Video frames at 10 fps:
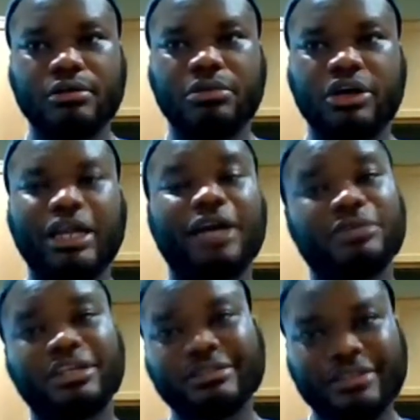But I
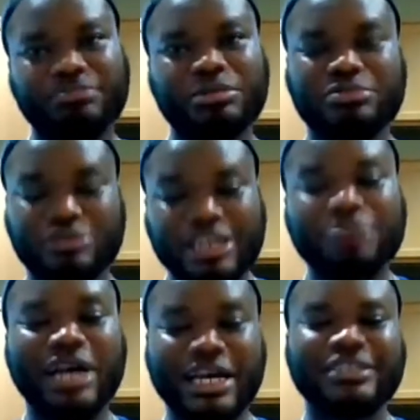mean, people
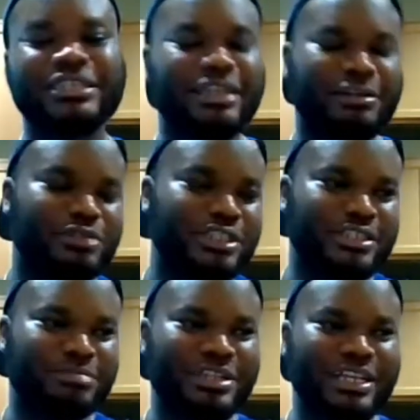keep asking, and which is
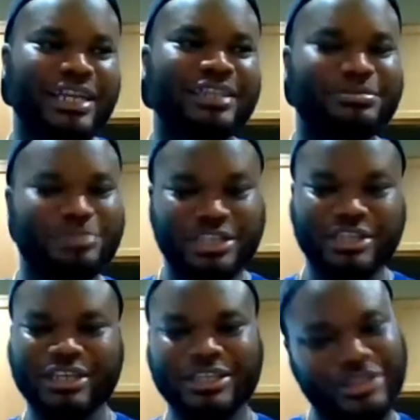something that's been
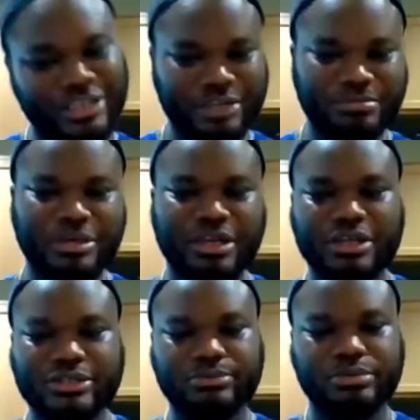a theme.
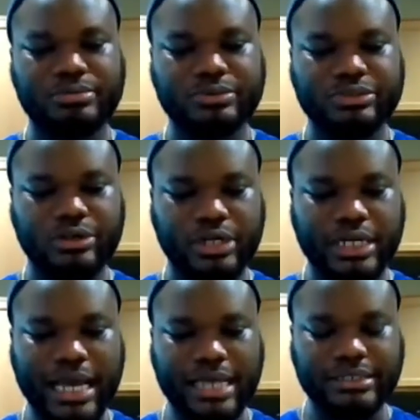So people
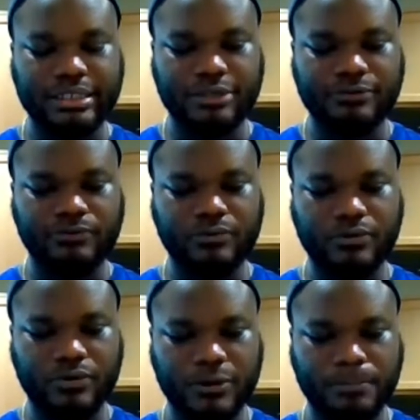started asking
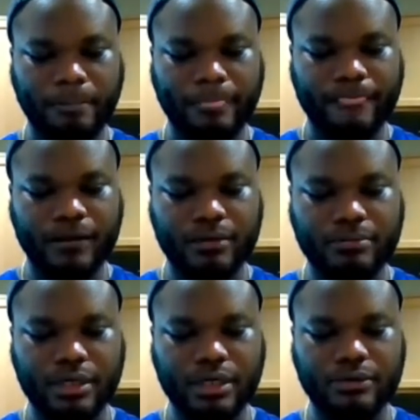for
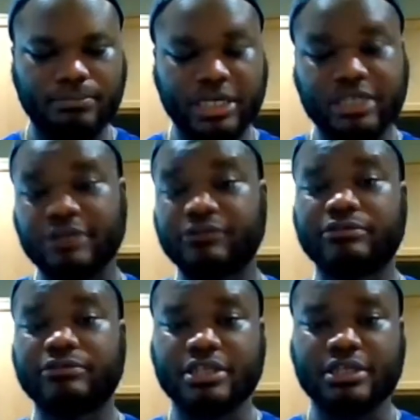a mix of
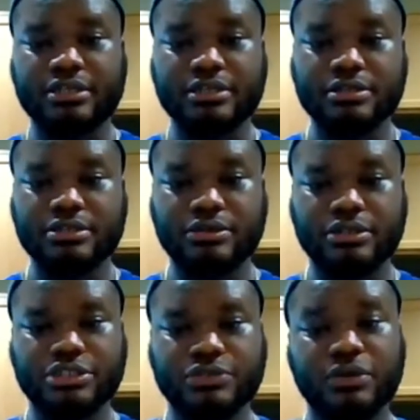everything. So they
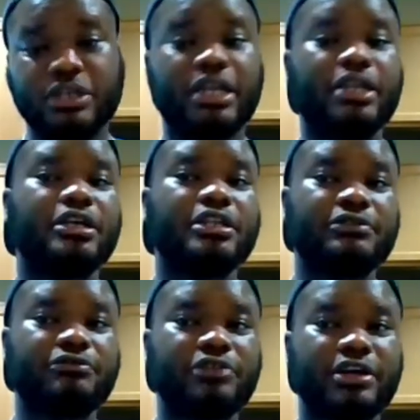just wanted a
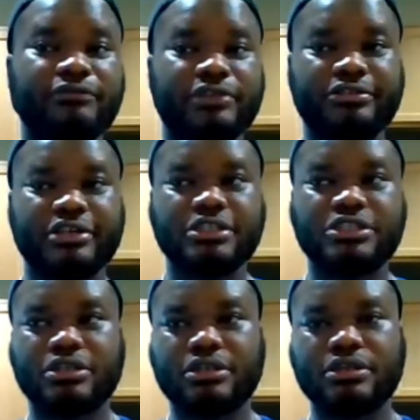different
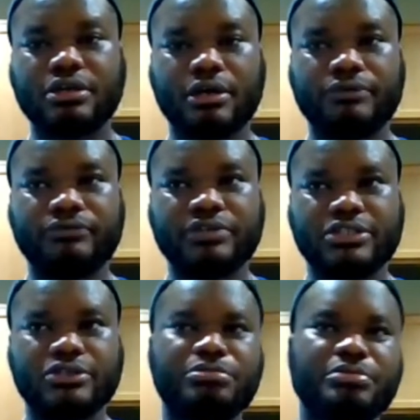variation of
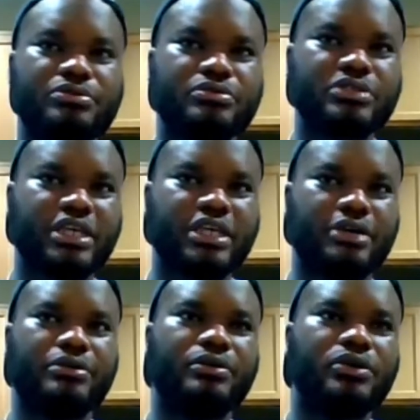it. So people say,
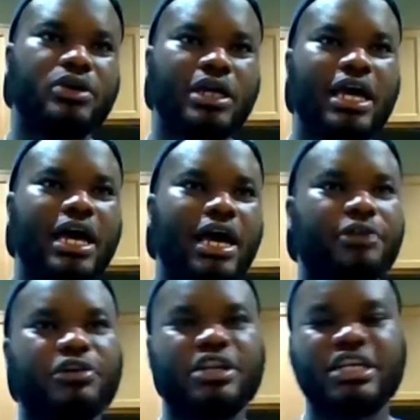"Oh, I don't
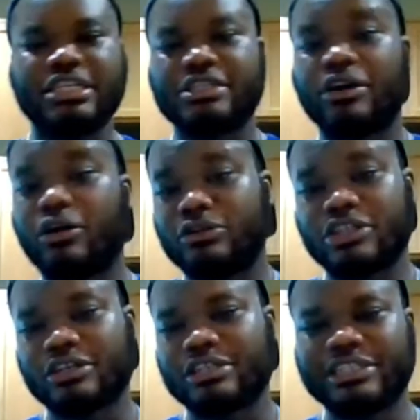want to eat all
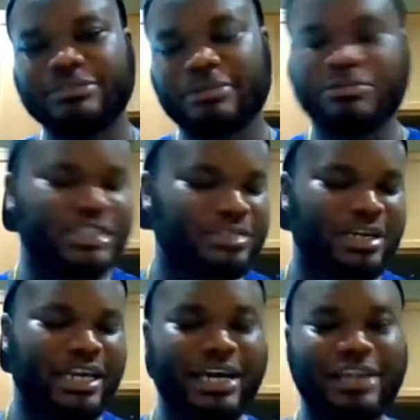chocolate. I'm watching my
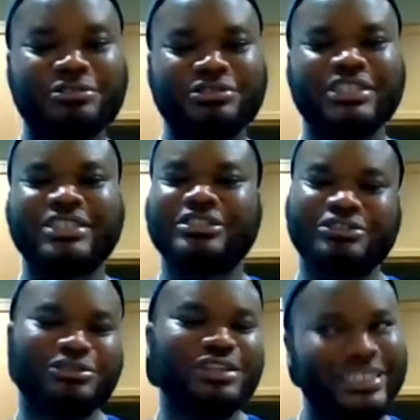calories.
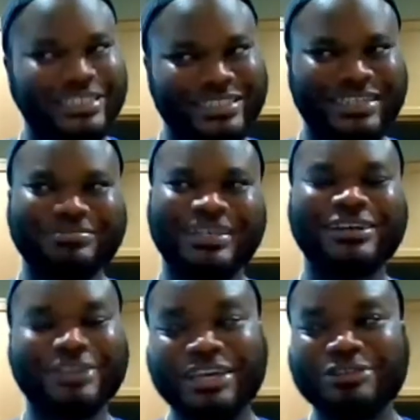Let's see." I'm like,
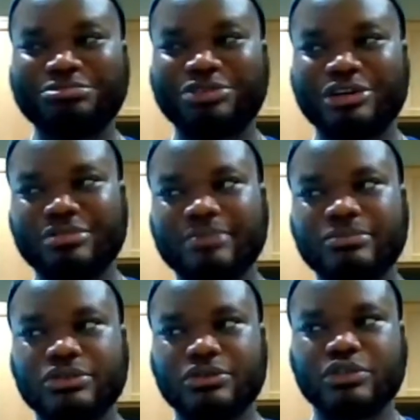"Okay, no problem."
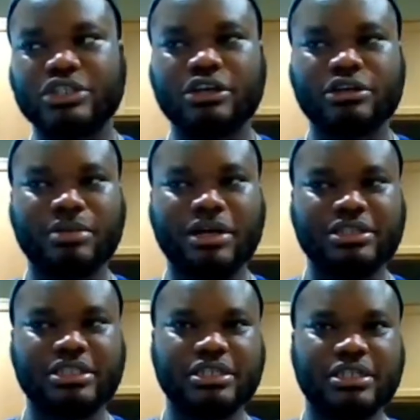So we talked about
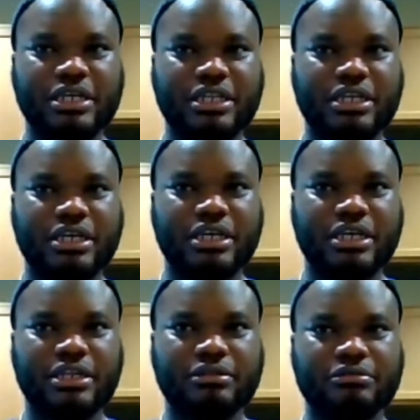it, and
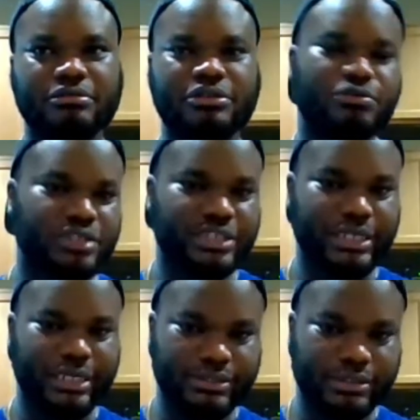then we
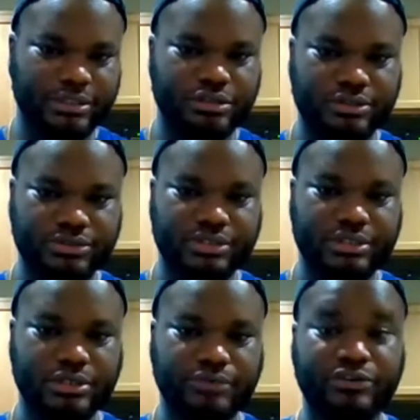decided to introduce
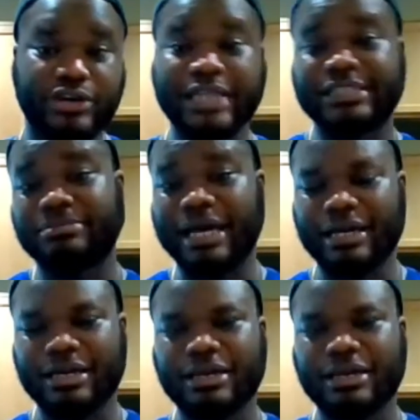a variety pack.